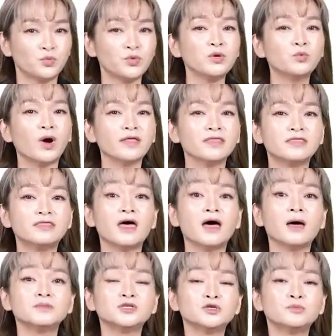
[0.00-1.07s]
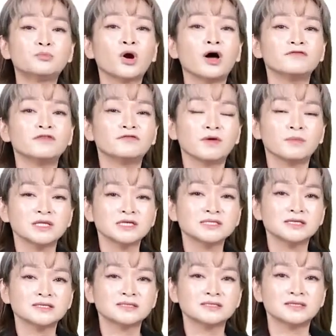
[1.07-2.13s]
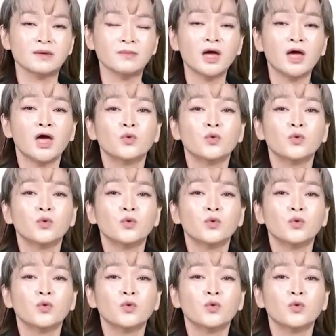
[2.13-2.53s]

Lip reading: We want them to profit from the system.